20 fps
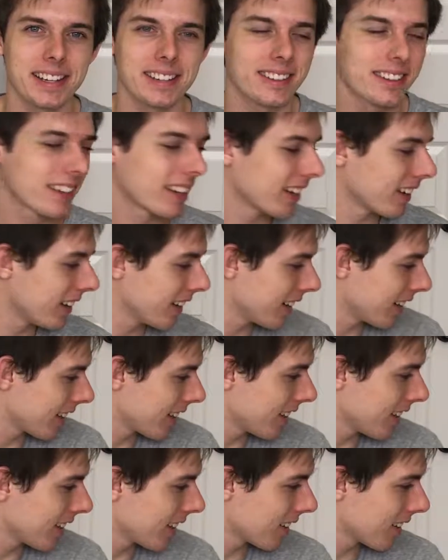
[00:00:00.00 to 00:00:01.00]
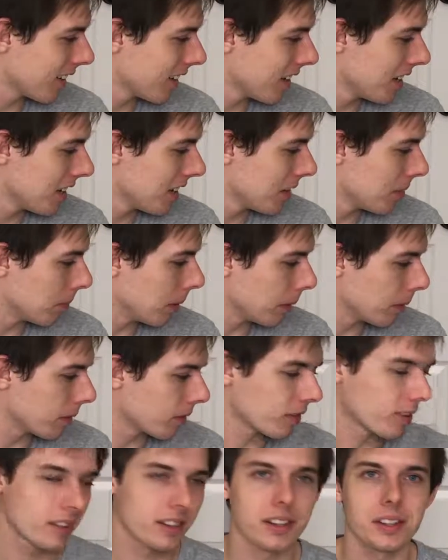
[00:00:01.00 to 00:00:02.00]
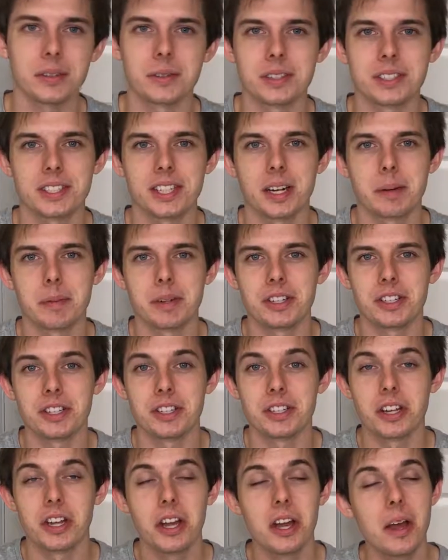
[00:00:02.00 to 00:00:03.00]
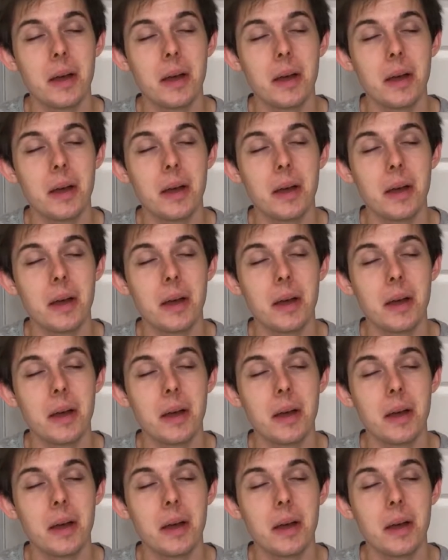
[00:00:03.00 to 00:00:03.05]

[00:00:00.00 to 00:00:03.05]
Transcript: here again, and I think maybe one of the other ones that I mentioned.